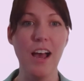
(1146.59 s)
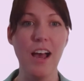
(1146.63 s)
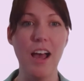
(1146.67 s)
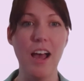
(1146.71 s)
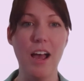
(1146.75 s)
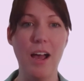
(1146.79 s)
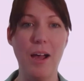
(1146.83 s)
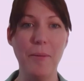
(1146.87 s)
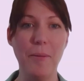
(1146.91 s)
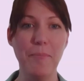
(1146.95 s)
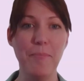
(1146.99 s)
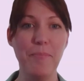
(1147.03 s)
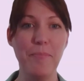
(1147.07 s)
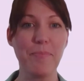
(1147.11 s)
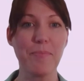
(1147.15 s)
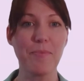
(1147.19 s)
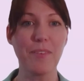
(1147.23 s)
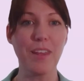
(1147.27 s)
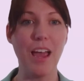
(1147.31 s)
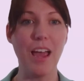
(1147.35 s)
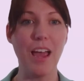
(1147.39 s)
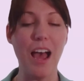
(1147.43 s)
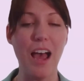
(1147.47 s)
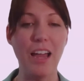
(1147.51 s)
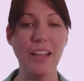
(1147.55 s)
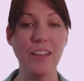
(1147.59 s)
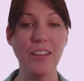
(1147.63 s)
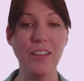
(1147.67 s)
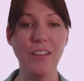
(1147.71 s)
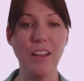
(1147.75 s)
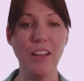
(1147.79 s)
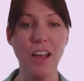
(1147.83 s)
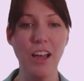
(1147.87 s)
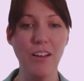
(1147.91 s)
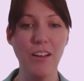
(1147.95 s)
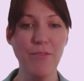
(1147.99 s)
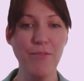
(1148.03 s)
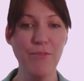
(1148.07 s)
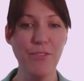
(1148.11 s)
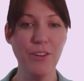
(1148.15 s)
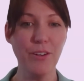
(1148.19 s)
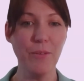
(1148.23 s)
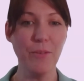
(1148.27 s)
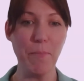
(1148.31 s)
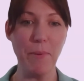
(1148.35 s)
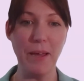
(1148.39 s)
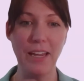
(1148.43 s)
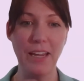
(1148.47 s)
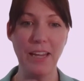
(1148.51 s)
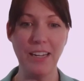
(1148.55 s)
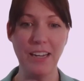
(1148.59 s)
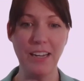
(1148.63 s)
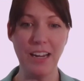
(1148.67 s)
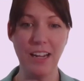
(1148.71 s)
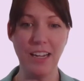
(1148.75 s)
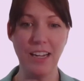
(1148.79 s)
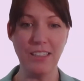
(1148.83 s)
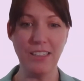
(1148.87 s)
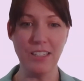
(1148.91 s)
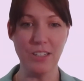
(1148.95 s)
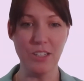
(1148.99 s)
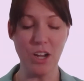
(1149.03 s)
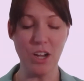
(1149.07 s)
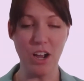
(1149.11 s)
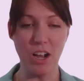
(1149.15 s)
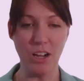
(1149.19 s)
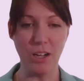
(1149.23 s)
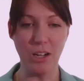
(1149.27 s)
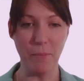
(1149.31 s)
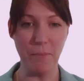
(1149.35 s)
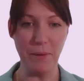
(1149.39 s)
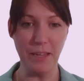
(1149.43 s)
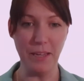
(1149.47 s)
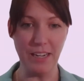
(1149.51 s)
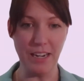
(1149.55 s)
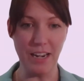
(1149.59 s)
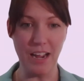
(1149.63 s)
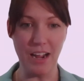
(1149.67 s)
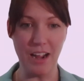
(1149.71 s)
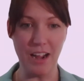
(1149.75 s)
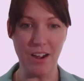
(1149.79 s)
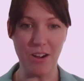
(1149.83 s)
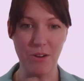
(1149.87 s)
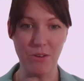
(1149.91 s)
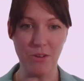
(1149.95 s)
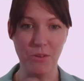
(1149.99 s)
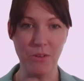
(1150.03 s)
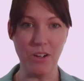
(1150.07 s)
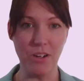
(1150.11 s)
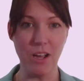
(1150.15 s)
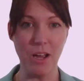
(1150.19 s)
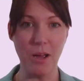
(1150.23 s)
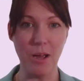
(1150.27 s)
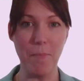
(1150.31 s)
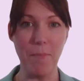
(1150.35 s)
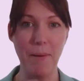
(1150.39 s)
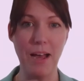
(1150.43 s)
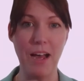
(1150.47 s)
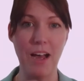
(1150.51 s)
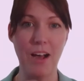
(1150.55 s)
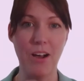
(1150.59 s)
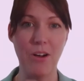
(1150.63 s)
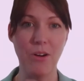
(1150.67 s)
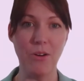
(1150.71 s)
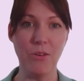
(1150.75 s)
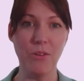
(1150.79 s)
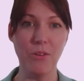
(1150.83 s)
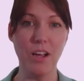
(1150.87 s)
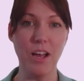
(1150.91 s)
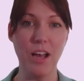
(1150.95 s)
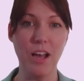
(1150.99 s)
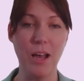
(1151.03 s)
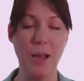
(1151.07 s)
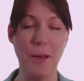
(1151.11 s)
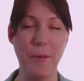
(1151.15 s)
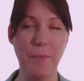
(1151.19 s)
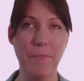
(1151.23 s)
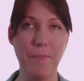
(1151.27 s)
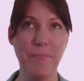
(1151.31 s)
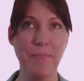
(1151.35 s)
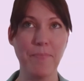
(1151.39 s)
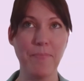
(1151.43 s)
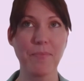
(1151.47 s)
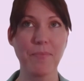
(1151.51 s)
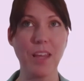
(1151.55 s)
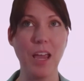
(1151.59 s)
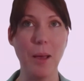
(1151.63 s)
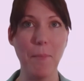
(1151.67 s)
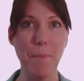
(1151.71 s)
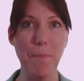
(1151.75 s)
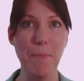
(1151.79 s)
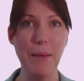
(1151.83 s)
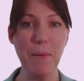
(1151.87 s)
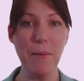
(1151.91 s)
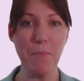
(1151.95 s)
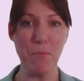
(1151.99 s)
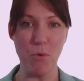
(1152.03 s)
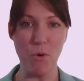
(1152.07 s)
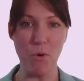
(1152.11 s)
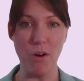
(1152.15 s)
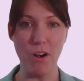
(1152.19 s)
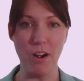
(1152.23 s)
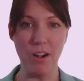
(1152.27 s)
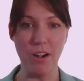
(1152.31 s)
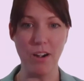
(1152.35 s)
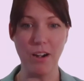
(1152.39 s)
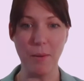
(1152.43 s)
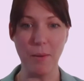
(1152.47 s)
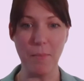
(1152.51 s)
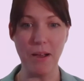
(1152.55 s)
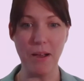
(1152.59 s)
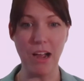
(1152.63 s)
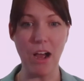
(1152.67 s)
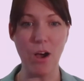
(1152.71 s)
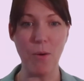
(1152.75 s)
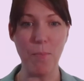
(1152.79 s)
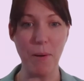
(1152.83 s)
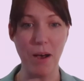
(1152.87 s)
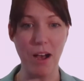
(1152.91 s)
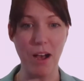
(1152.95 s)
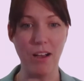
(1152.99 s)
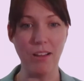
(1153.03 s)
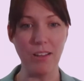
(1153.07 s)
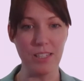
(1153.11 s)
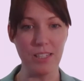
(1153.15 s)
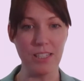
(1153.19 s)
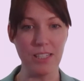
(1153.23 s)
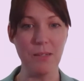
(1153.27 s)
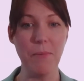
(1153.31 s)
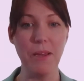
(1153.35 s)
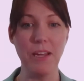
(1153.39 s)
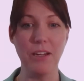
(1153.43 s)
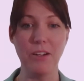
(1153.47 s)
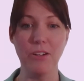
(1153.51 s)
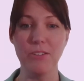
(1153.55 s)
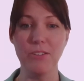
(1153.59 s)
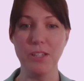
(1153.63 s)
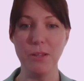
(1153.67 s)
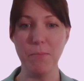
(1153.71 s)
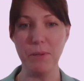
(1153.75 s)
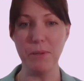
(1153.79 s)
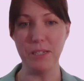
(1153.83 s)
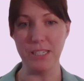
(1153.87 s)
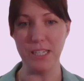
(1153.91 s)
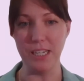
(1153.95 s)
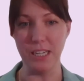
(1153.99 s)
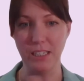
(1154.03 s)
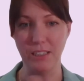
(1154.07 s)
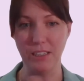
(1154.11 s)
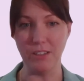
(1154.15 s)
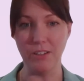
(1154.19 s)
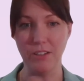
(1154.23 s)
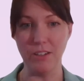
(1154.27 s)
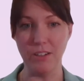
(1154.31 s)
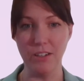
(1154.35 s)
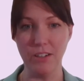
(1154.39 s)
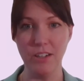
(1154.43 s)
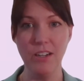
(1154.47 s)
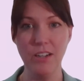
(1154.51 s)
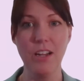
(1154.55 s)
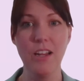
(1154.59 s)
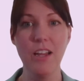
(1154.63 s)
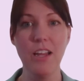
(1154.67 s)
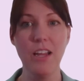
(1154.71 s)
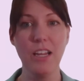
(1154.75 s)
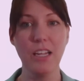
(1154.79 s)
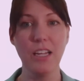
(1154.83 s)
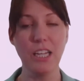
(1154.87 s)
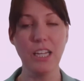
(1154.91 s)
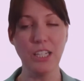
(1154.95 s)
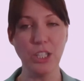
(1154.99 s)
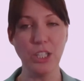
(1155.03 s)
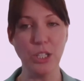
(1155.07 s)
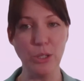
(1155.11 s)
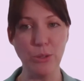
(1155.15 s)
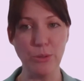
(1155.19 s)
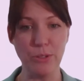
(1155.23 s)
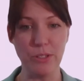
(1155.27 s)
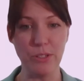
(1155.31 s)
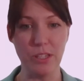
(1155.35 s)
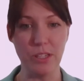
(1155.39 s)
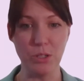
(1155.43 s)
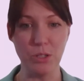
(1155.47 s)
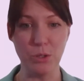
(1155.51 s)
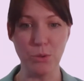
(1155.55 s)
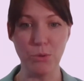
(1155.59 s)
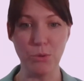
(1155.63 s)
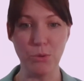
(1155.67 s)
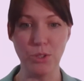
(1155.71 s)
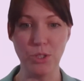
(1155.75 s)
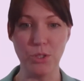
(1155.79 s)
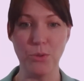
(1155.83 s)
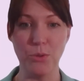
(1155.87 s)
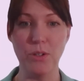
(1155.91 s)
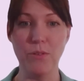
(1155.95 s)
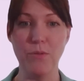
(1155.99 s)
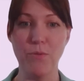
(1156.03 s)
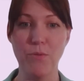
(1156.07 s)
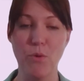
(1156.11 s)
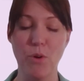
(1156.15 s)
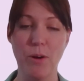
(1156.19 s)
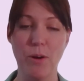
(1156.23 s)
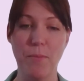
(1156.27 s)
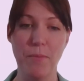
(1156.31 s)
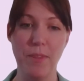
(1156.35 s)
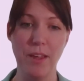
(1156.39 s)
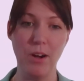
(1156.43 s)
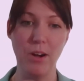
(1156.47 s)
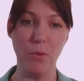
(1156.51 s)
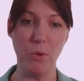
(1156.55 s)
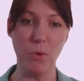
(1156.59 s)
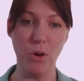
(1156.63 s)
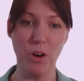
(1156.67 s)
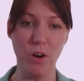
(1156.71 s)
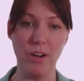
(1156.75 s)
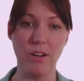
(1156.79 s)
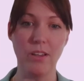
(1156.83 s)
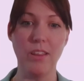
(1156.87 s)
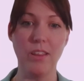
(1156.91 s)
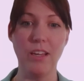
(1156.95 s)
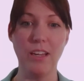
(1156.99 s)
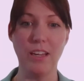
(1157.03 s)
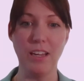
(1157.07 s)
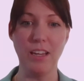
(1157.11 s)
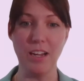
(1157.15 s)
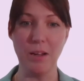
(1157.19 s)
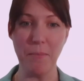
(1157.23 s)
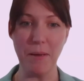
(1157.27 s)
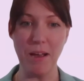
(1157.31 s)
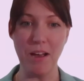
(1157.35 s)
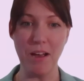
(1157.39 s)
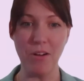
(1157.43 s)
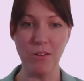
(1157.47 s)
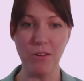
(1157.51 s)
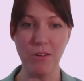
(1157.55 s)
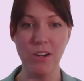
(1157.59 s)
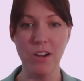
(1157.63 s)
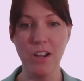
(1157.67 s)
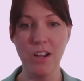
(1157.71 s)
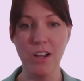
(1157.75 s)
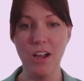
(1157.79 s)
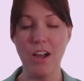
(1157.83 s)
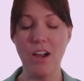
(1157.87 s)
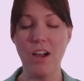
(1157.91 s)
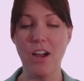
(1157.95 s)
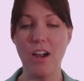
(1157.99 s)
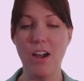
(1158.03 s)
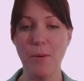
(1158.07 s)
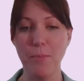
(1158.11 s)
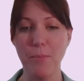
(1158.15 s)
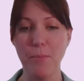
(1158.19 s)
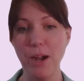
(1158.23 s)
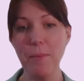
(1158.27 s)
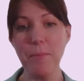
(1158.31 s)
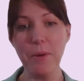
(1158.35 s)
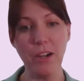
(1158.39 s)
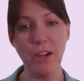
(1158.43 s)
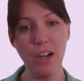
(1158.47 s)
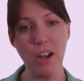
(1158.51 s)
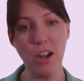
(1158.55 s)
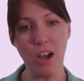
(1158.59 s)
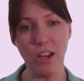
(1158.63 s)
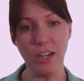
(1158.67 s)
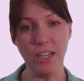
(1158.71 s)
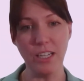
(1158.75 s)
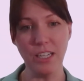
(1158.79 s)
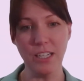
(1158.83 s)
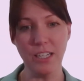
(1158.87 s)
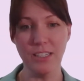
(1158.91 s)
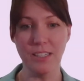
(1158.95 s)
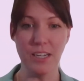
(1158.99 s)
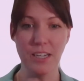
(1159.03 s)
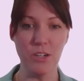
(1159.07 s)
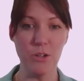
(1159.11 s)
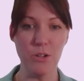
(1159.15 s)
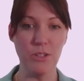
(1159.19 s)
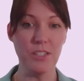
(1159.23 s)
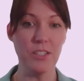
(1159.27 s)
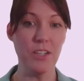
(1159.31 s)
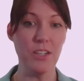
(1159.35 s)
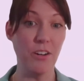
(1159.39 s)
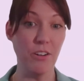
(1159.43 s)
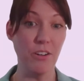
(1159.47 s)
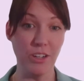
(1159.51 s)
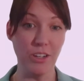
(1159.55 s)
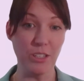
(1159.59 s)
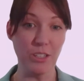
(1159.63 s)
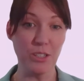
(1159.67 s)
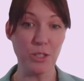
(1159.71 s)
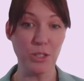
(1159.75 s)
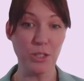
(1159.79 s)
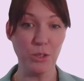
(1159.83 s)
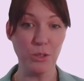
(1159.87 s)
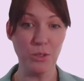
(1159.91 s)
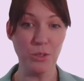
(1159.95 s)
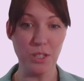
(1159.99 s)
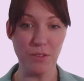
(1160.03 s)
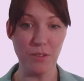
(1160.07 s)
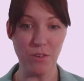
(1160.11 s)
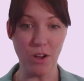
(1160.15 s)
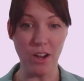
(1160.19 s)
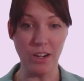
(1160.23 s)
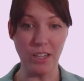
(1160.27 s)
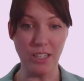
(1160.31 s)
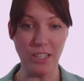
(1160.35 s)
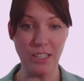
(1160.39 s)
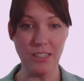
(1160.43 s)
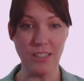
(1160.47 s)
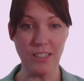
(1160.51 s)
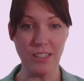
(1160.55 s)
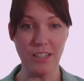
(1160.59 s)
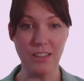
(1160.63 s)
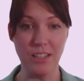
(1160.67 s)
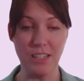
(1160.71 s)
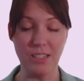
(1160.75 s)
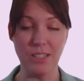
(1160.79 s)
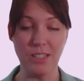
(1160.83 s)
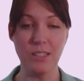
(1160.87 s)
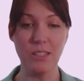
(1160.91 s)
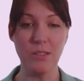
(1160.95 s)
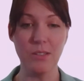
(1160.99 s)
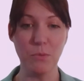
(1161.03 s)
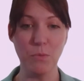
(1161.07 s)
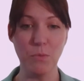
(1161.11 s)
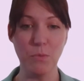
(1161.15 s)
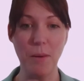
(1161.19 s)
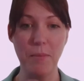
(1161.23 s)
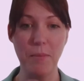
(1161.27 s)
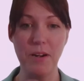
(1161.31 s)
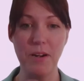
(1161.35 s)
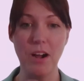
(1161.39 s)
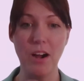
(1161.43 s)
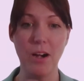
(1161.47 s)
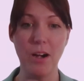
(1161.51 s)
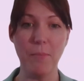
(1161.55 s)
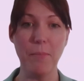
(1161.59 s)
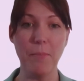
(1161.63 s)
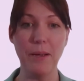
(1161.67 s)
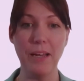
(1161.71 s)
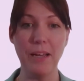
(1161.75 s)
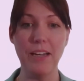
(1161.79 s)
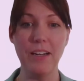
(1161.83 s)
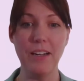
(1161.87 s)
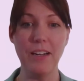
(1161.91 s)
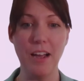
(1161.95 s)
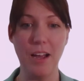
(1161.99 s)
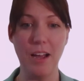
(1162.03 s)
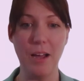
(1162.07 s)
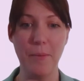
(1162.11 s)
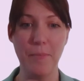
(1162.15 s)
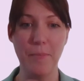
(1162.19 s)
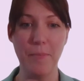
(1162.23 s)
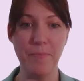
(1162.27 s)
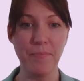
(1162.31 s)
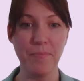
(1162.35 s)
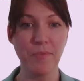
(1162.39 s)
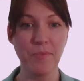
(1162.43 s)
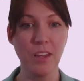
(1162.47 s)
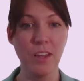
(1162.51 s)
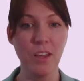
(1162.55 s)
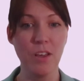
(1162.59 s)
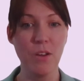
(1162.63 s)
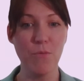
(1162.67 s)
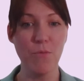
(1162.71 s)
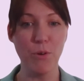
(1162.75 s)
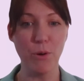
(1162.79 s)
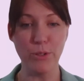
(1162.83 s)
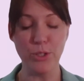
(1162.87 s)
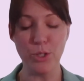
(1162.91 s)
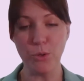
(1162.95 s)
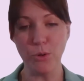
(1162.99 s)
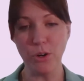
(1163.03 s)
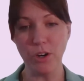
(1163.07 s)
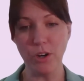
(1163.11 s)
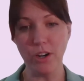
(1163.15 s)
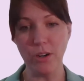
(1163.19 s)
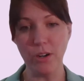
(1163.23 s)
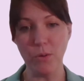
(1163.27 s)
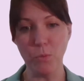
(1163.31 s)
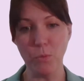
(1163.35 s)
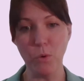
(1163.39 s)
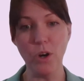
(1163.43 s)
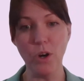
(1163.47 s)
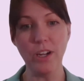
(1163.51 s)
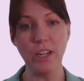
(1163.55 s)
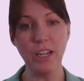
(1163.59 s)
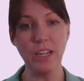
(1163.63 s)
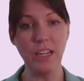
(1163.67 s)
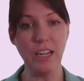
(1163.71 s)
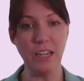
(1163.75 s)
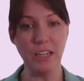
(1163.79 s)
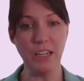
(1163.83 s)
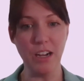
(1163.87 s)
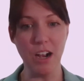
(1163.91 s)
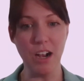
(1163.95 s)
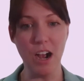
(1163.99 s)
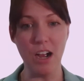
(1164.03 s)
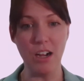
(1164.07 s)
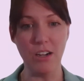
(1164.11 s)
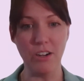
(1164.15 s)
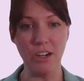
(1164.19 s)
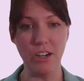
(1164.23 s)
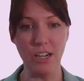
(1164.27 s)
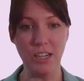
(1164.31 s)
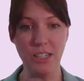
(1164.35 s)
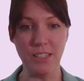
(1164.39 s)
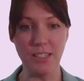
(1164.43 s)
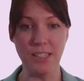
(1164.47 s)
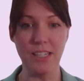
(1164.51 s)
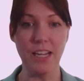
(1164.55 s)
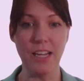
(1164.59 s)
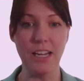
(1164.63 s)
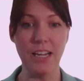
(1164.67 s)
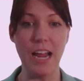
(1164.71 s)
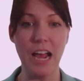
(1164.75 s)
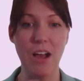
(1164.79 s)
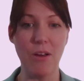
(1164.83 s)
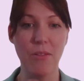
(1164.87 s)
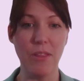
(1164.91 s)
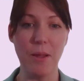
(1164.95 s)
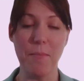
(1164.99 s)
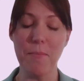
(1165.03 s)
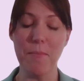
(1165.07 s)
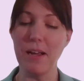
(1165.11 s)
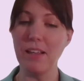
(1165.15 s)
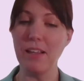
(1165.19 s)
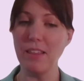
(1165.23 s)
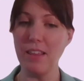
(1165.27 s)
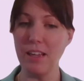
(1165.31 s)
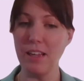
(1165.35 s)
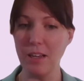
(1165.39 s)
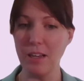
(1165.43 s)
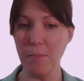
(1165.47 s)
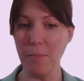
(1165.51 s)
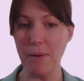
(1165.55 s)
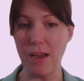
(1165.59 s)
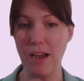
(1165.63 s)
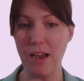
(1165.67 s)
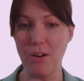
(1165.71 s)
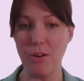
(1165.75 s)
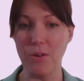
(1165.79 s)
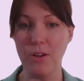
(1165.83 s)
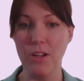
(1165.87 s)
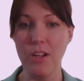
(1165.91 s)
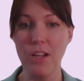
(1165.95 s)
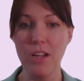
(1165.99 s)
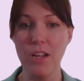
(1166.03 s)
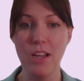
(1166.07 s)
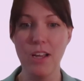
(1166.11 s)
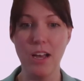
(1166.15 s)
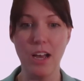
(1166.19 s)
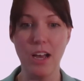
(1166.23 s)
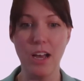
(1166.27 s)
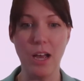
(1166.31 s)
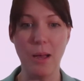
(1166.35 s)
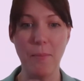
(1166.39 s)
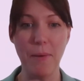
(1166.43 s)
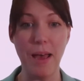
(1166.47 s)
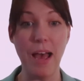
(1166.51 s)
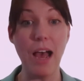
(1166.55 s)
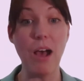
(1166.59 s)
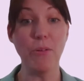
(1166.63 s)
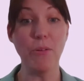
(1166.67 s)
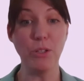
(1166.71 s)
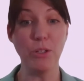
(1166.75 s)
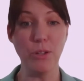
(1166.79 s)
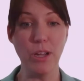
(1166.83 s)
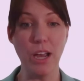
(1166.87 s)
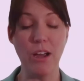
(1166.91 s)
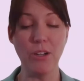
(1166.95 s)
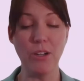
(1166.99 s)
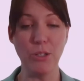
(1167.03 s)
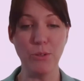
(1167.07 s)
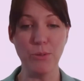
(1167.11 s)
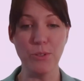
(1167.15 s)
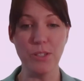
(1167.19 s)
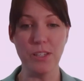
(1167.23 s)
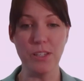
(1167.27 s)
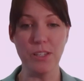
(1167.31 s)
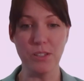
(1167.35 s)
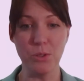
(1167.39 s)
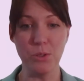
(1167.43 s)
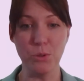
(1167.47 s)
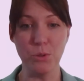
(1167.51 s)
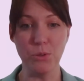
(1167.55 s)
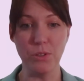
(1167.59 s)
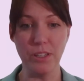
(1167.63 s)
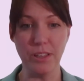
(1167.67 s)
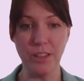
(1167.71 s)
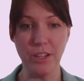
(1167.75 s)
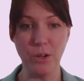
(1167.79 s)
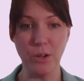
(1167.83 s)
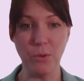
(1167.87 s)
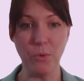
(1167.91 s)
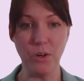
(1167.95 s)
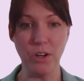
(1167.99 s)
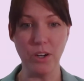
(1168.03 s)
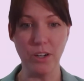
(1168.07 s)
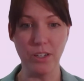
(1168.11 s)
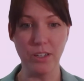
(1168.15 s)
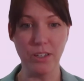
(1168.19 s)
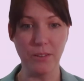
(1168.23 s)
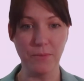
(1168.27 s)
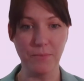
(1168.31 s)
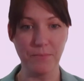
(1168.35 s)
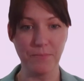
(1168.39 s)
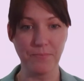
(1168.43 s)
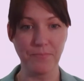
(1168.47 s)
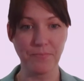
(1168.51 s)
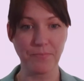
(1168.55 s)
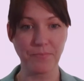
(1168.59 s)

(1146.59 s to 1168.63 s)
I'd love for Ben and I to talk a bit now about a bit more about how policymakers in particular can use the tool to inform their work, thinking about our primary audience. I know it's not our exclusive audience on this webinar, but folks who are working in Congress and how they might think about how to use this tool in their work.